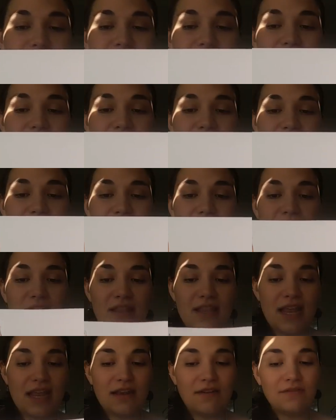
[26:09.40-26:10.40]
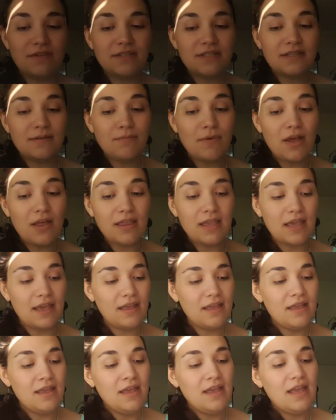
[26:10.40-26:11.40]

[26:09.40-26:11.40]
of giraffe native to Somalia.